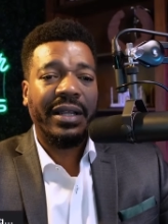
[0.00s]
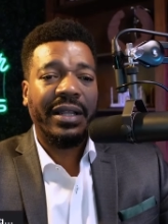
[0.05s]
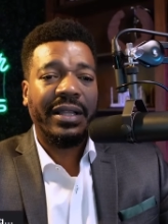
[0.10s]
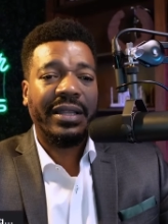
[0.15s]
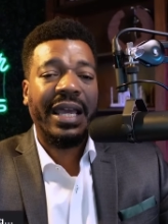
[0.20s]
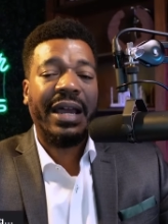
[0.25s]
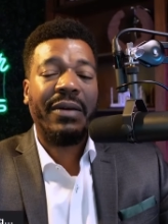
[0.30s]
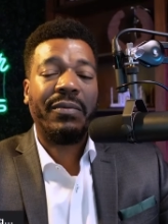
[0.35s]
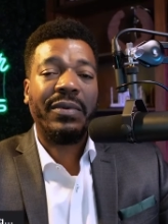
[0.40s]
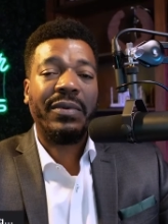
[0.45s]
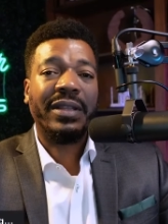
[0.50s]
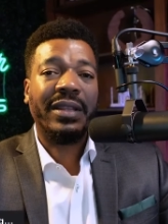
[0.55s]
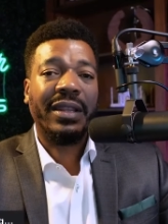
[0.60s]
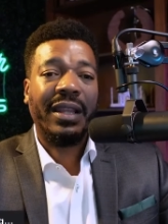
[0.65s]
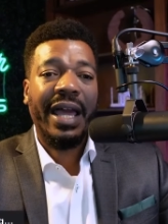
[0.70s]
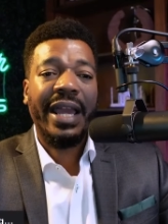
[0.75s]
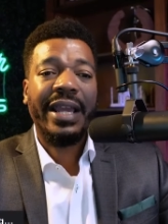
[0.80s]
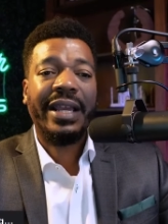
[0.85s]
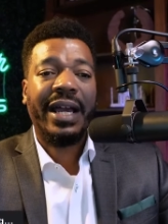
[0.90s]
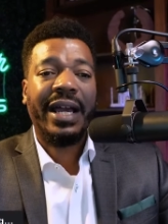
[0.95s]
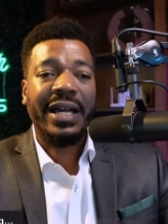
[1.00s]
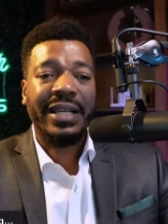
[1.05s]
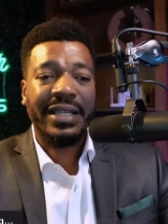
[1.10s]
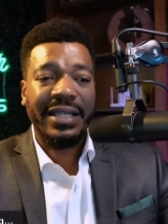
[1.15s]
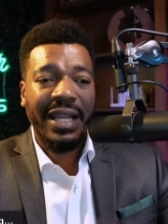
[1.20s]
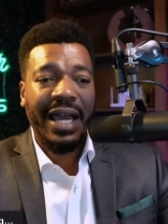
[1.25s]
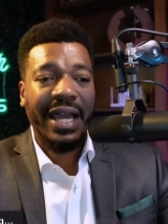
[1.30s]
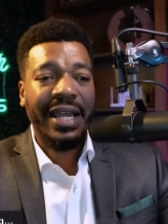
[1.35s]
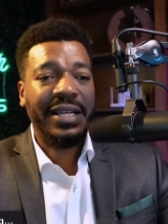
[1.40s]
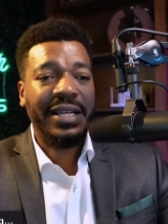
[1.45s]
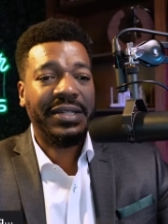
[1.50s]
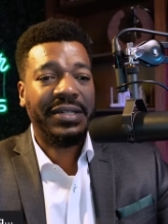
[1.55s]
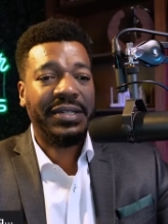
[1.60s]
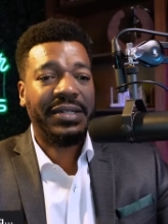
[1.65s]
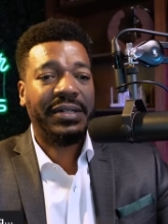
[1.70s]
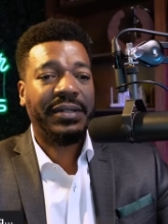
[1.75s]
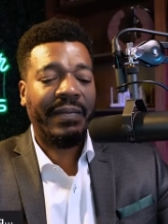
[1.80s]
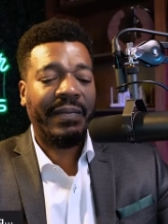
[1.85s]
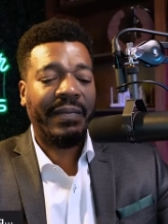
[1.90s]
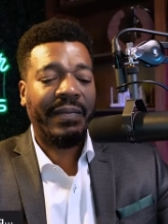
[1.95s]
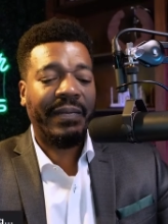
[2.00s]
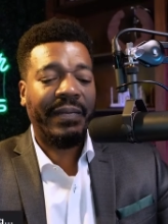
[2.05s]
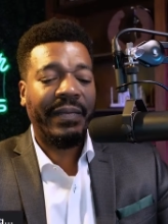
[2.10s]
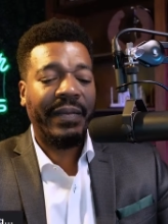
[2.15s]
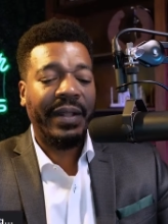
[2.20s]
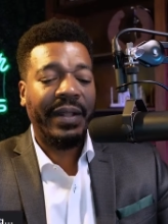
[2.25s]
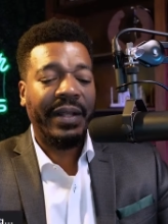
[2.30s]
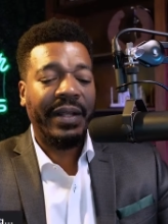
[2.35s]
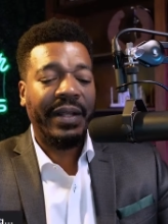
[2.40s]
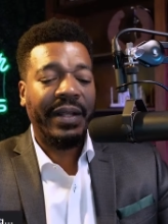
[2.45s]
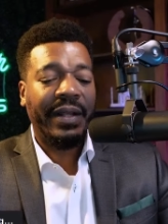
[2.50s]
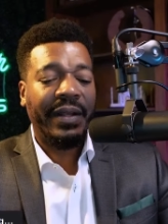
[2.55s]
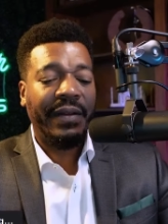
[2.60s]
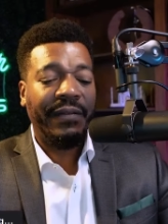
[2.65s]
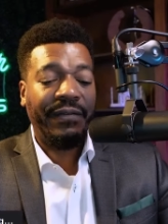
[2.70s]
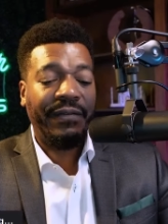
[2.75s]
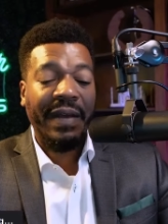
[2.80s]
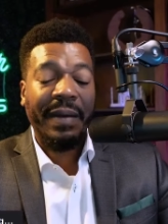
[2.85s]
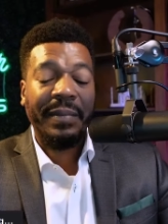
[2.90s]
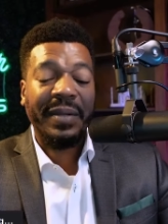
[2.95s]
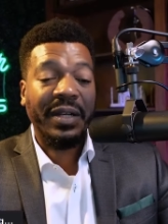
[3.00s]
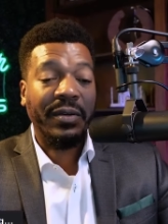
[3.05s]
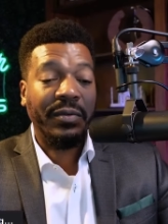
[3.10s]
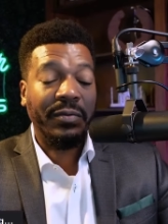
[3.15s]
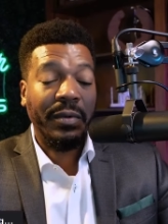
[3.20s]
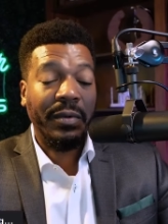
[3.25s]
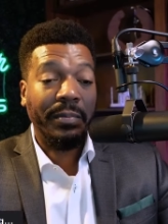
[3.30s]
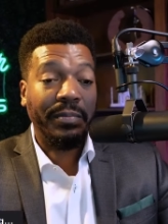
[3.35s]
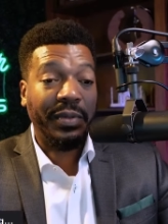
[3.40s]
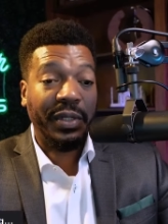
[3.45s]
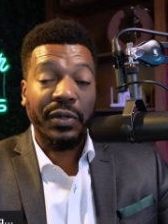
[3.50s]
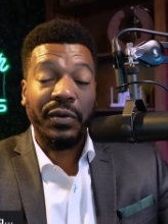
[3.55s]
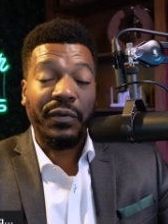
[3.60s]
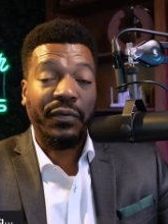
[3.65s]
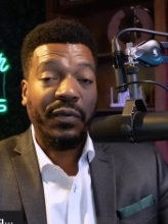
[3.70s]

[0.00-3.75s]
that would like a nice, feminine, beautiful